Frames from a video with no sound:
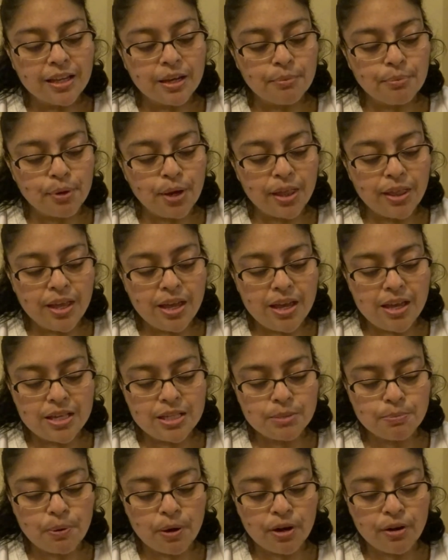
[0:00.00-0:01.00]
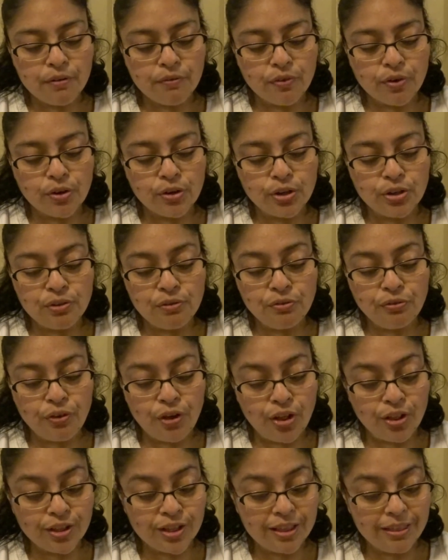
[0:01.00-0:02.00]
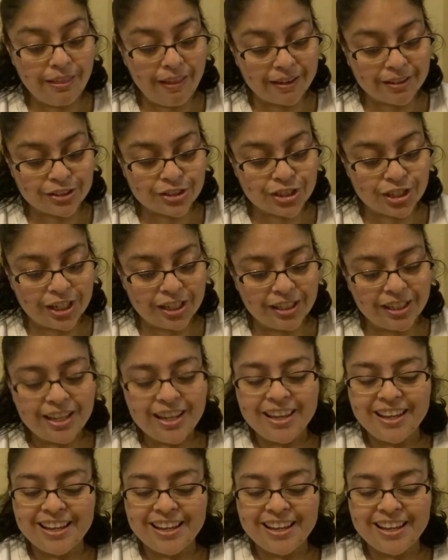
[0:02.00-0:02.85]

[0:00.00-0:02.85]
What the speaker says: Gabriela is part of our new fall collection.